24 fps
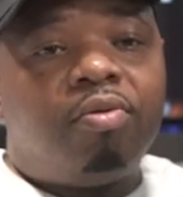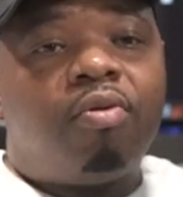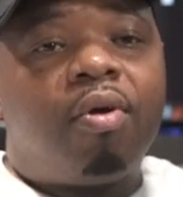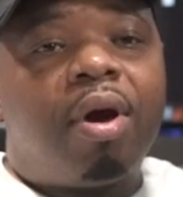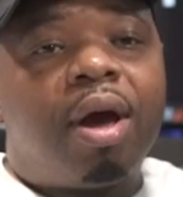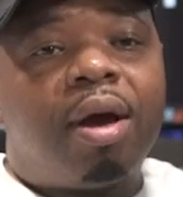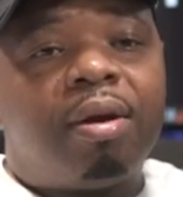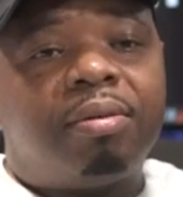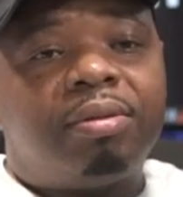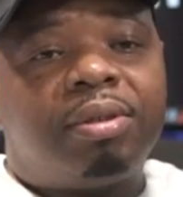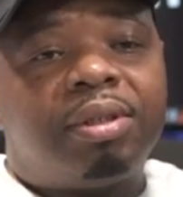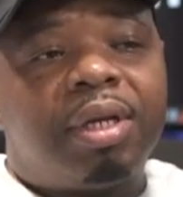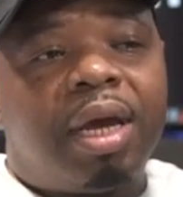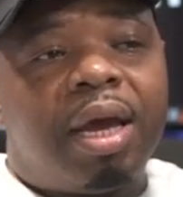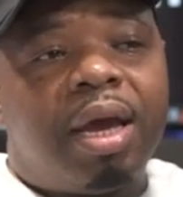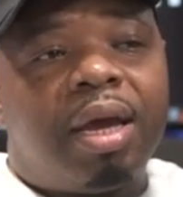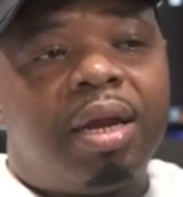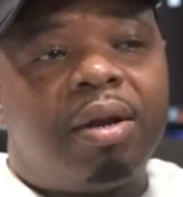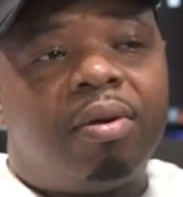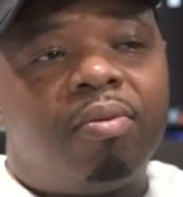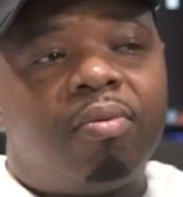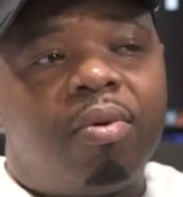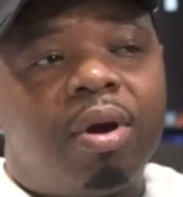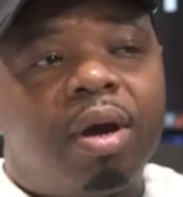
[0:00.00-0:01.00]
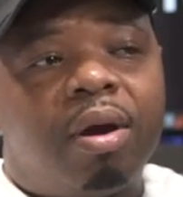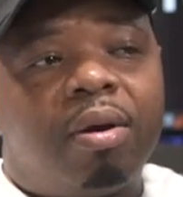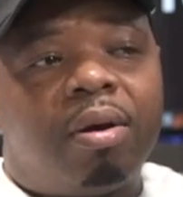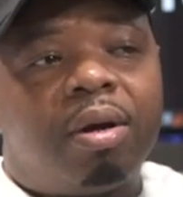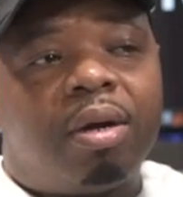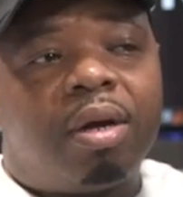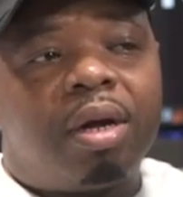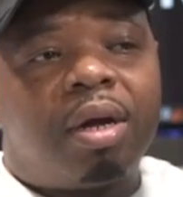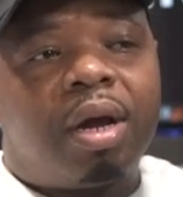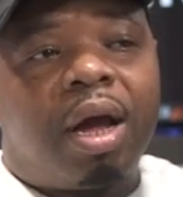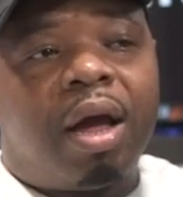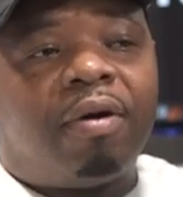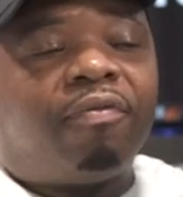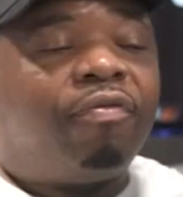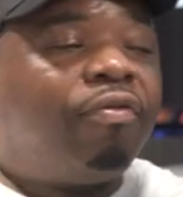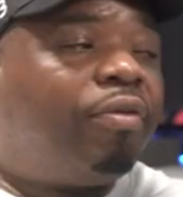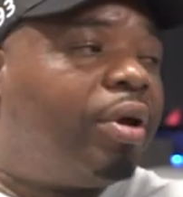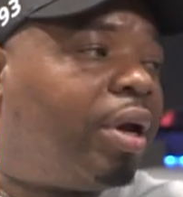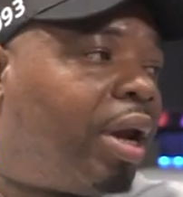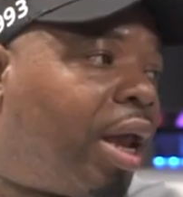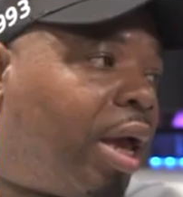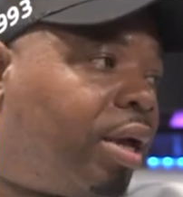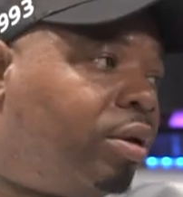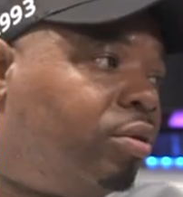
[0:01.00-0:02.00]
you know what I'm saying? And well, I
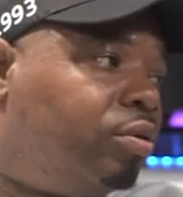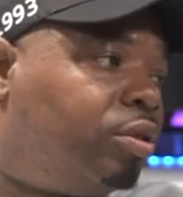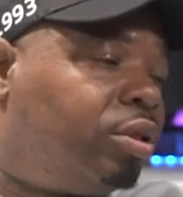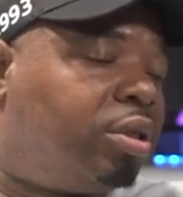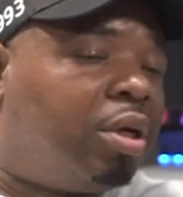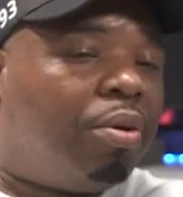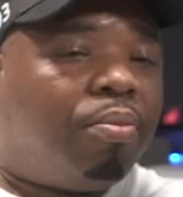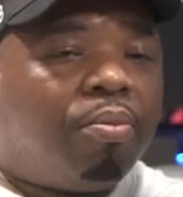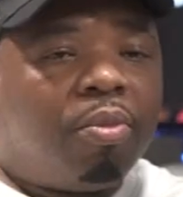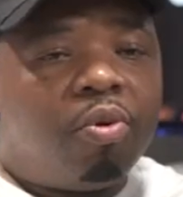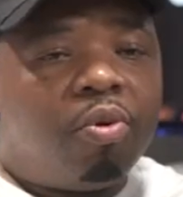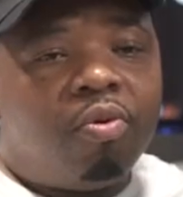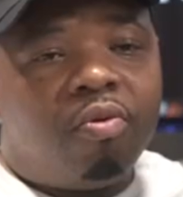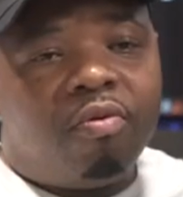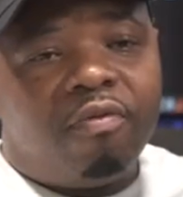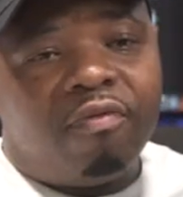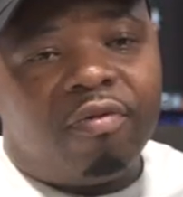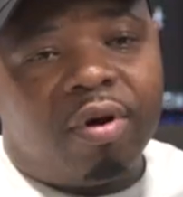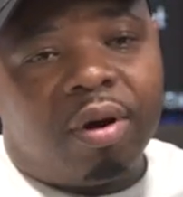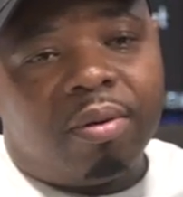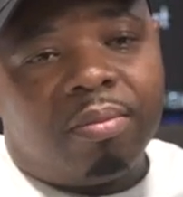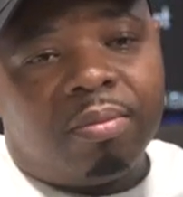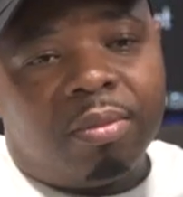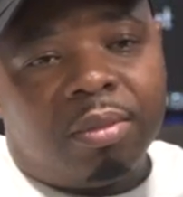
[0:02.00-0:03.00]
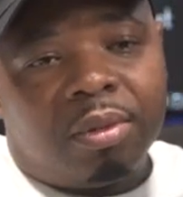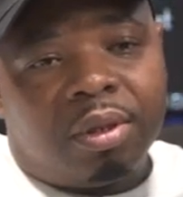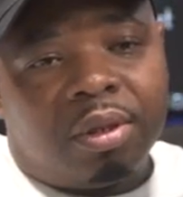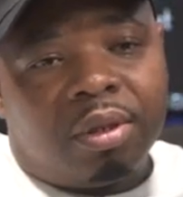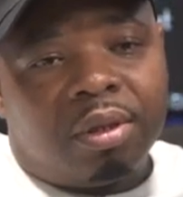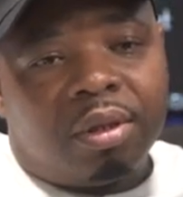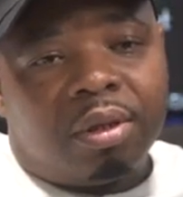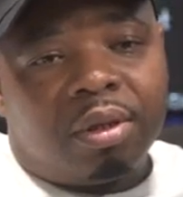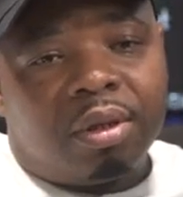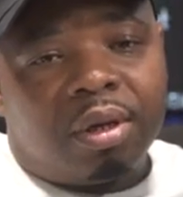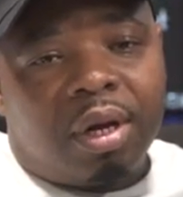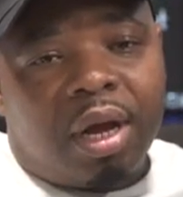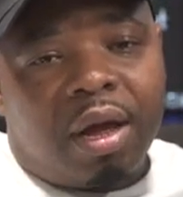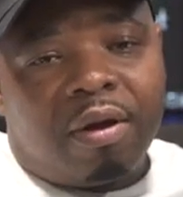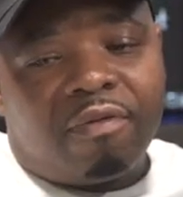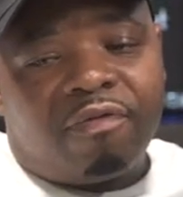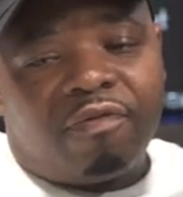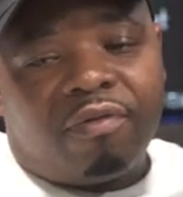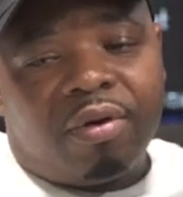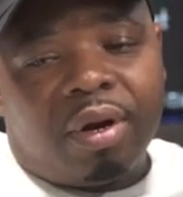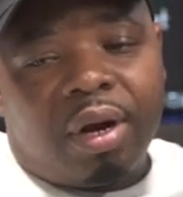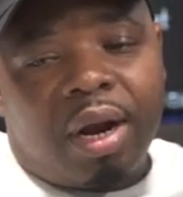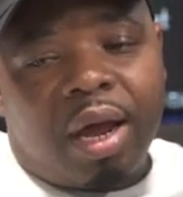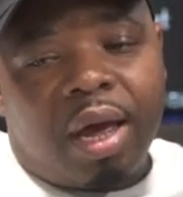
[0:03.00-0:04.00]
feel like you should move up. I
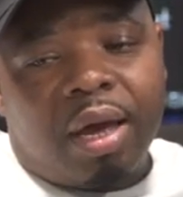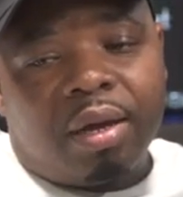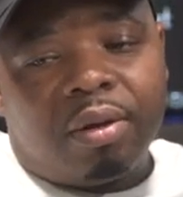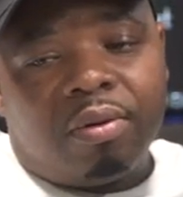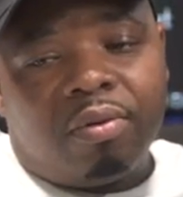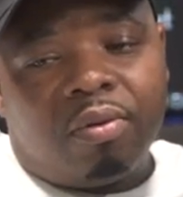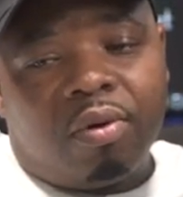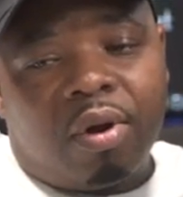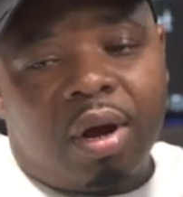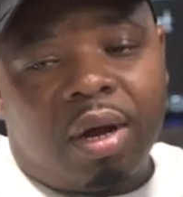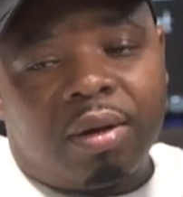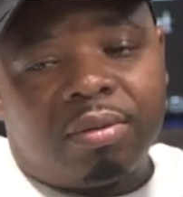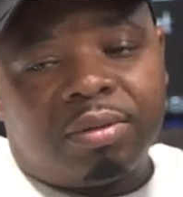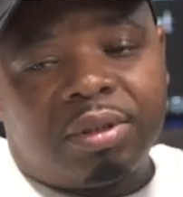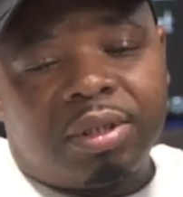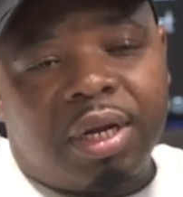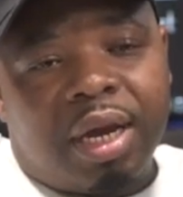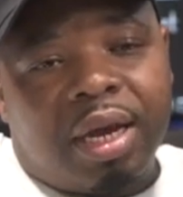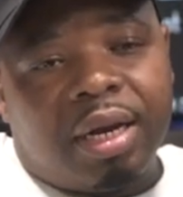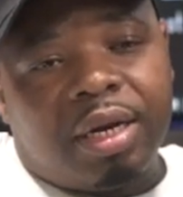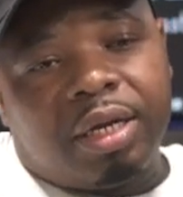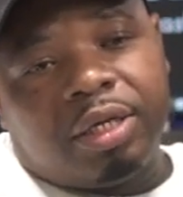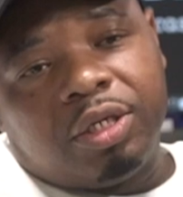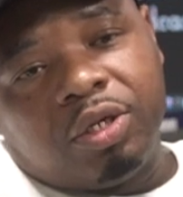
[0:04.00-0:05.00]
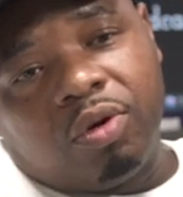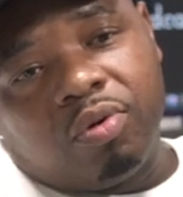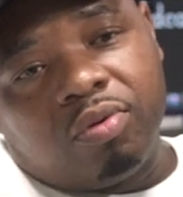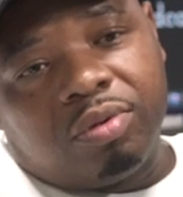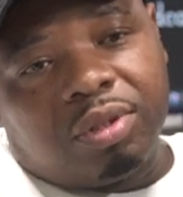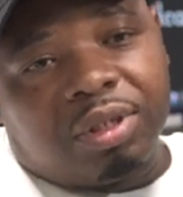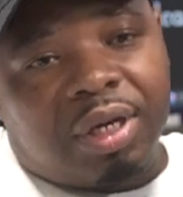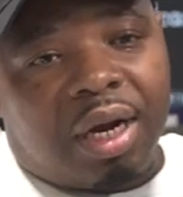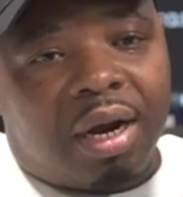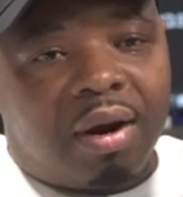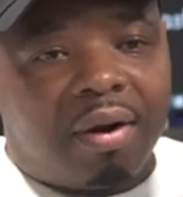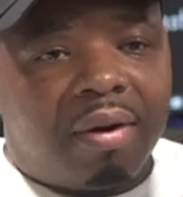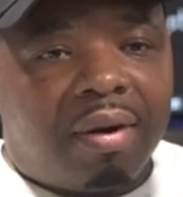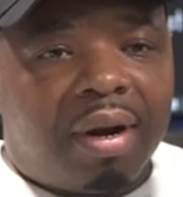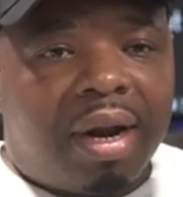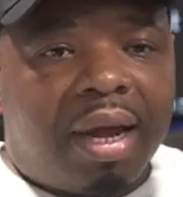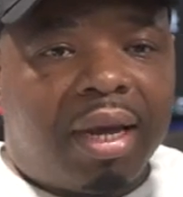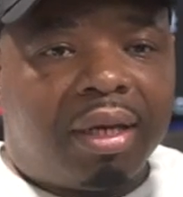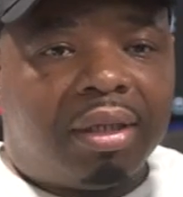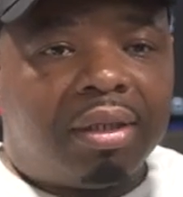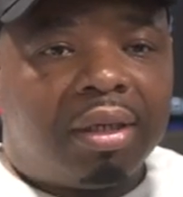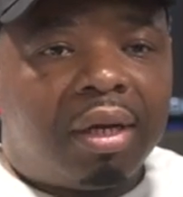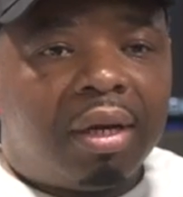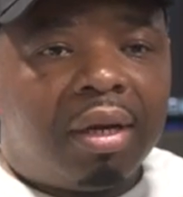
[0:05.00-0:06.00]
feel like you know what I'm saying. It's your turn
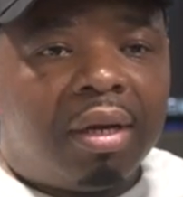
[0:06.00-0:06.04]
next.